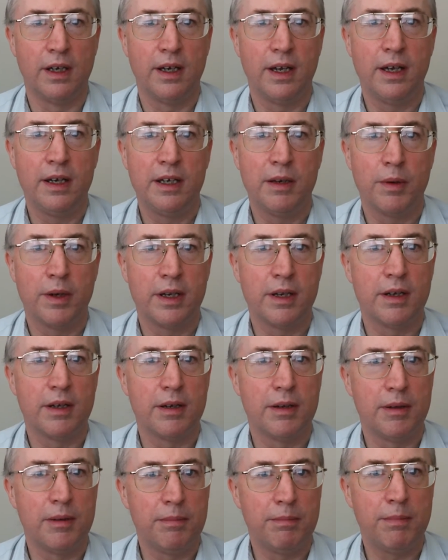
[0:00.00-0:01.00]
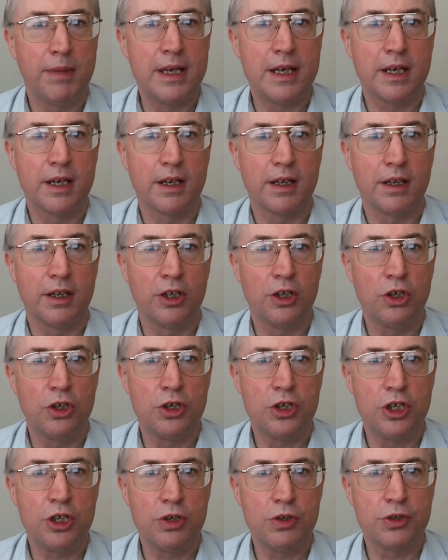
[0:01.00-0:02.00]
Anyway, make good
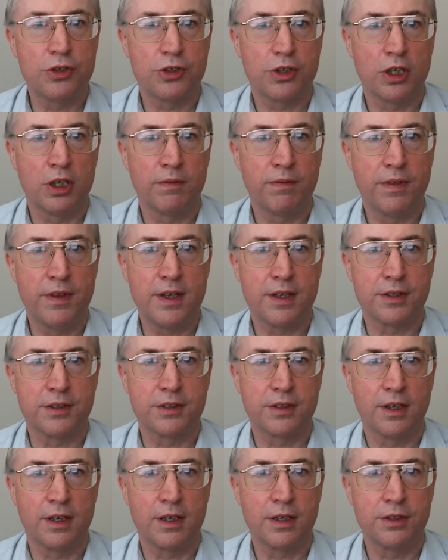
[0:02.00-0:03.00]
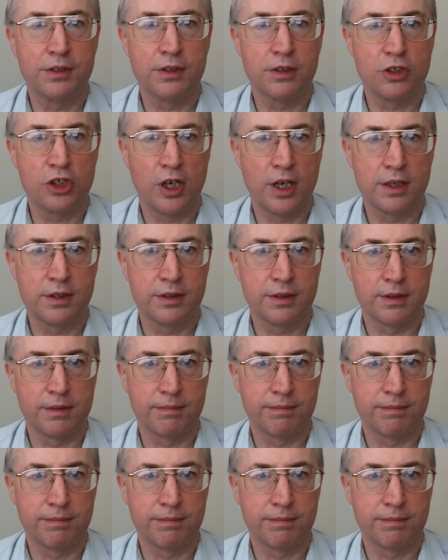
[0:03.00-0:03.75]
use of this, I suggest.